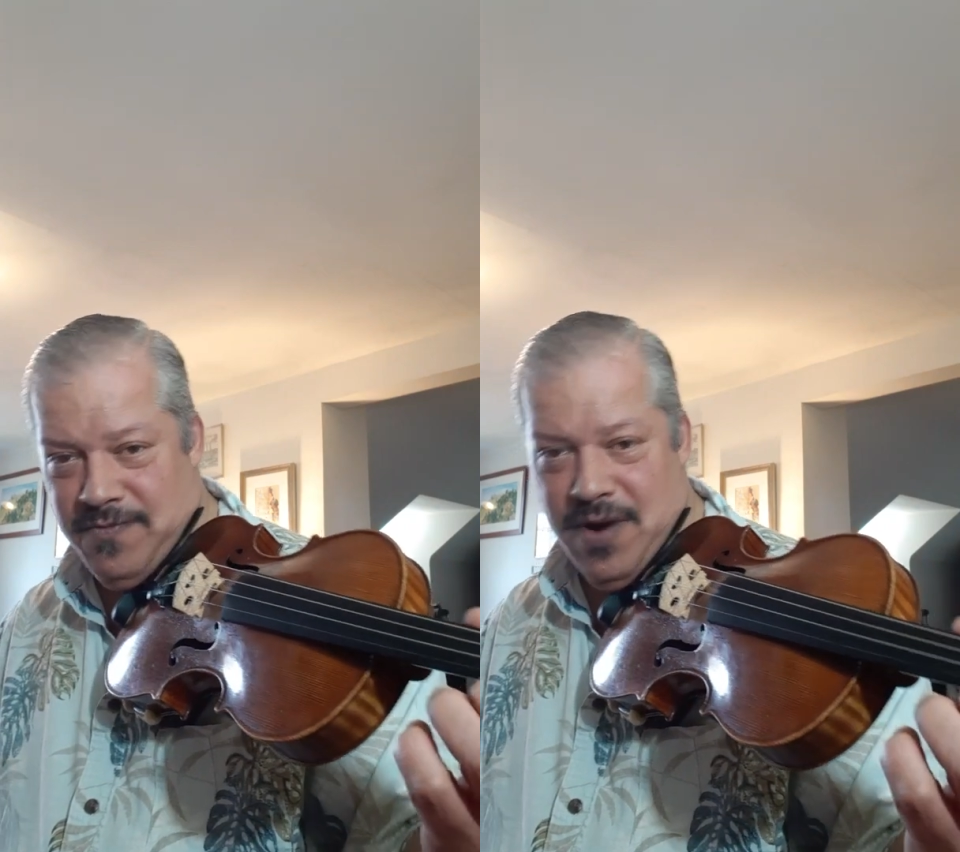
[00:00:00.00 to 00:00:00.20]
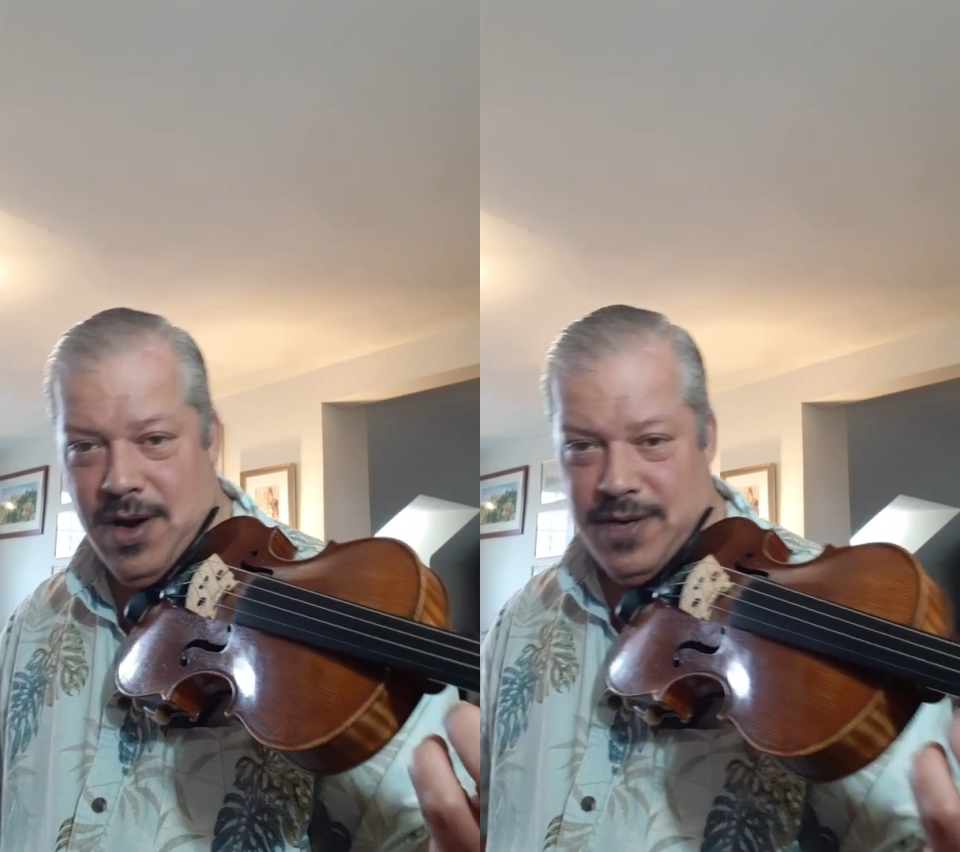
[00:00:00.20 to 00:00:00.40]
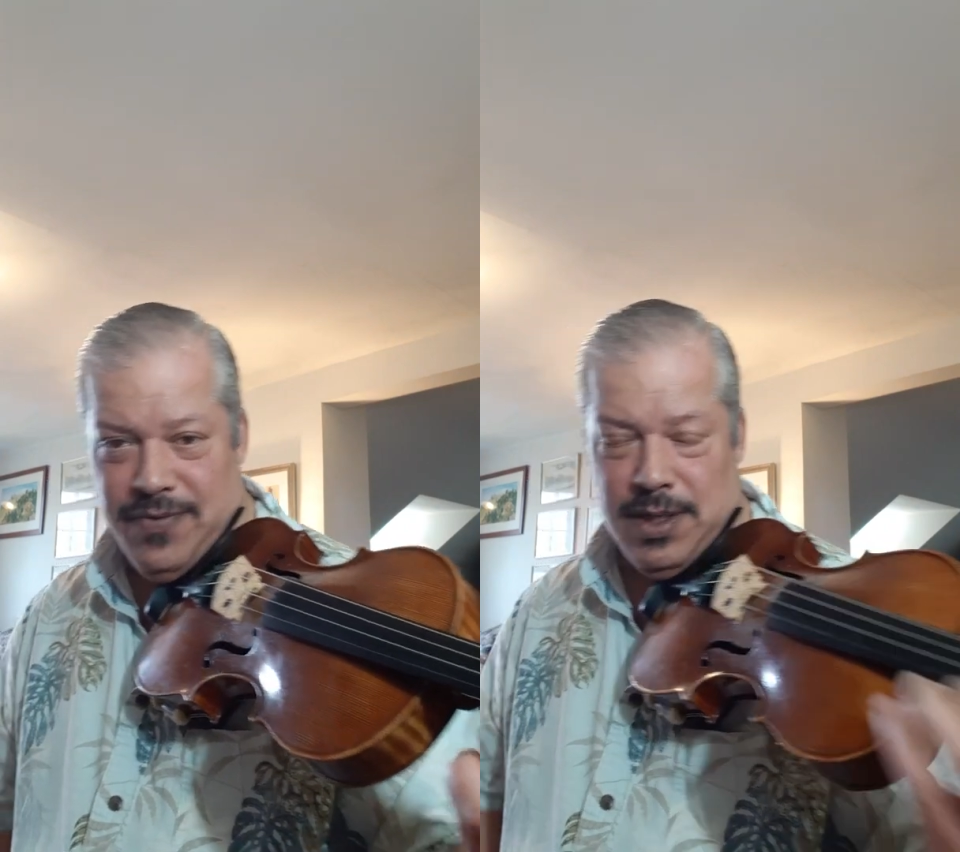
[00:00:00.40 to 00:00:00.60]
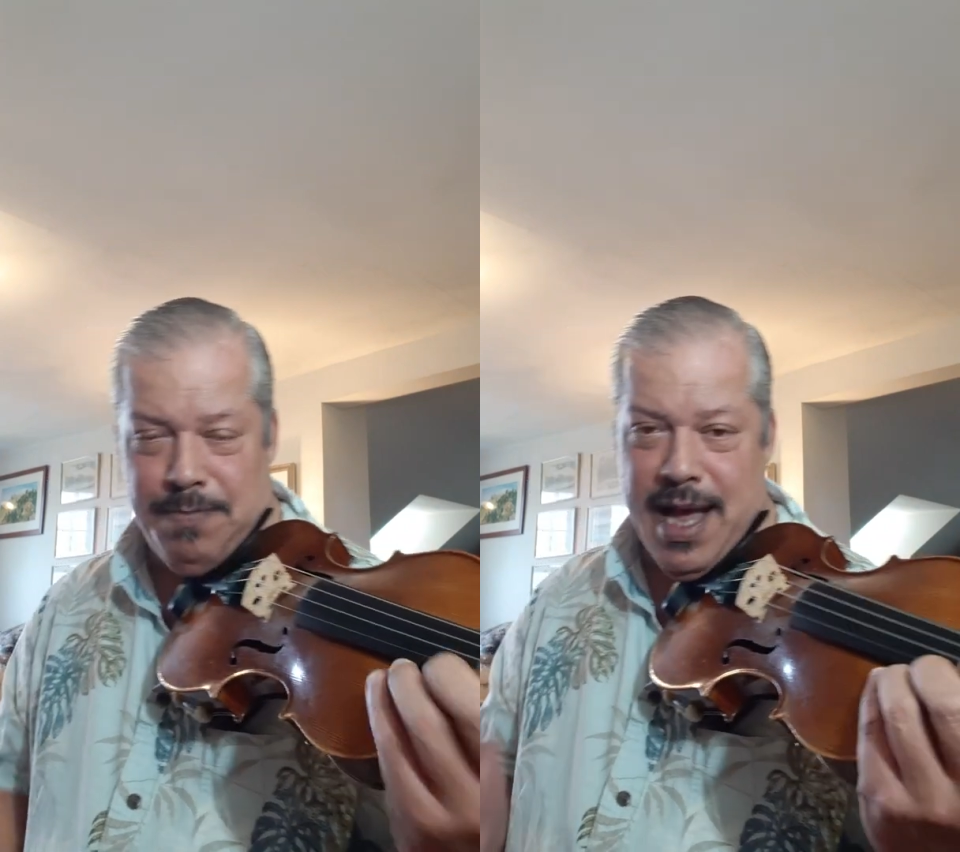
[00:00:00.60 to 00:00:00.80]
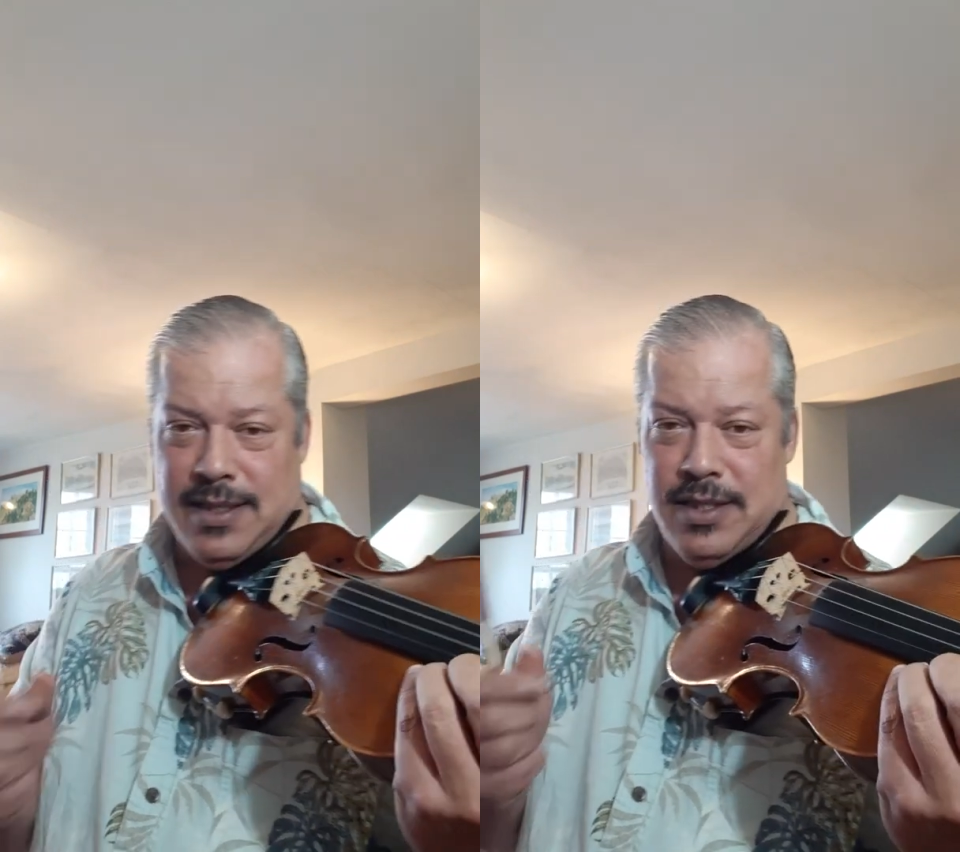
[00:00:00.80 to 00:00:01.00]
very difficult
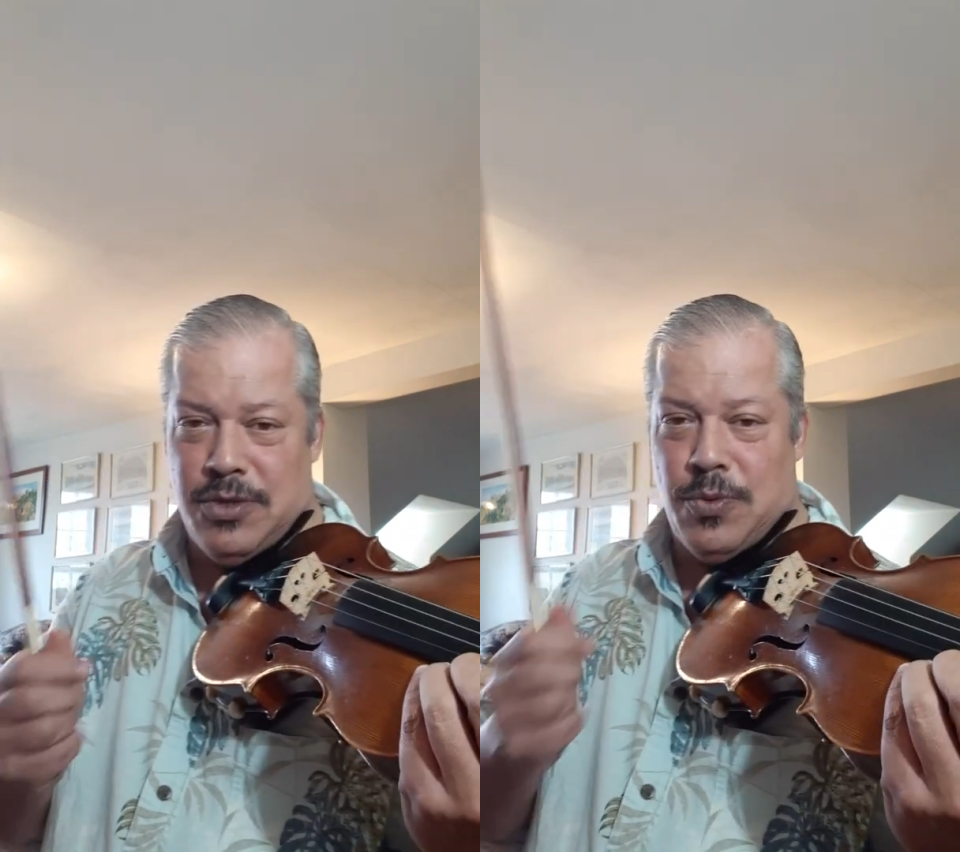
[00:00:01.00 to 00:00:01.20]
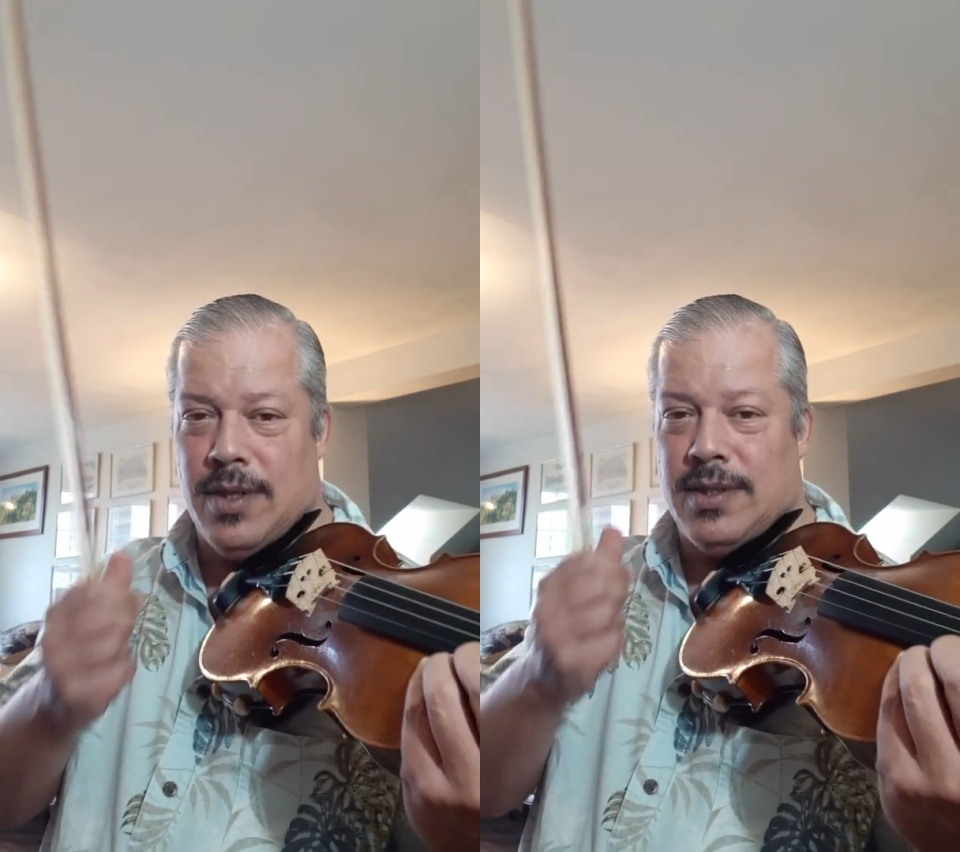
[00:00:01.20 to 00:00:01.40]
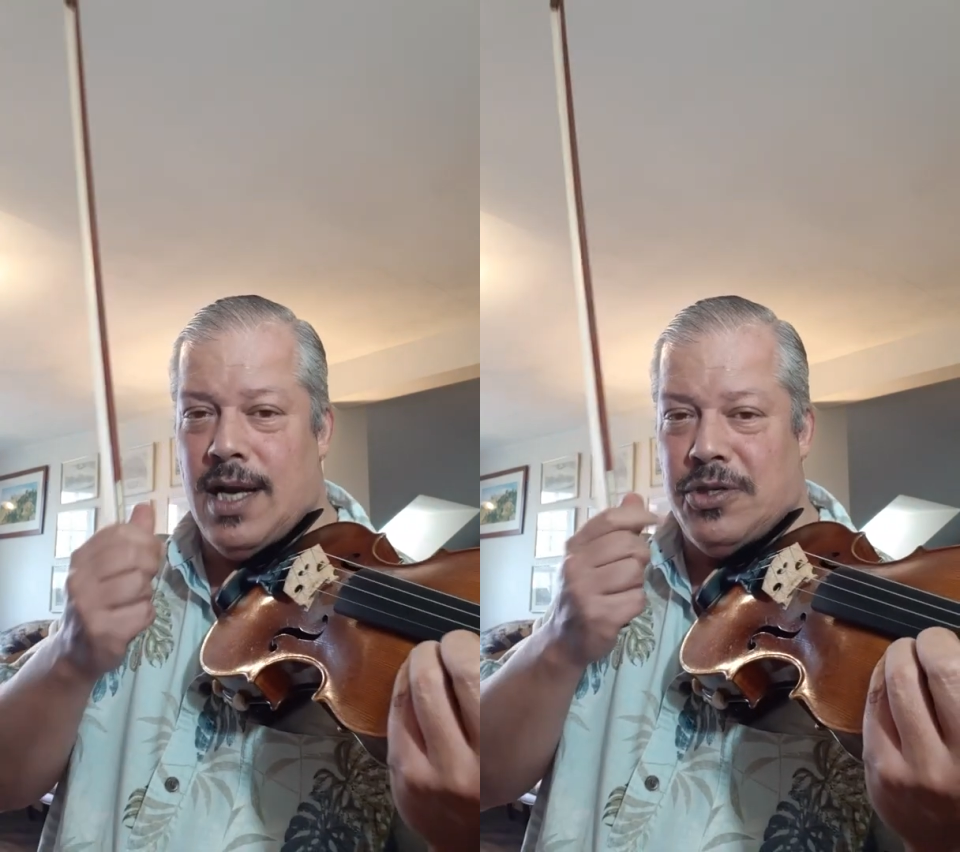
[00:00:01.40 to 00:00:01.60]
passage work that I'll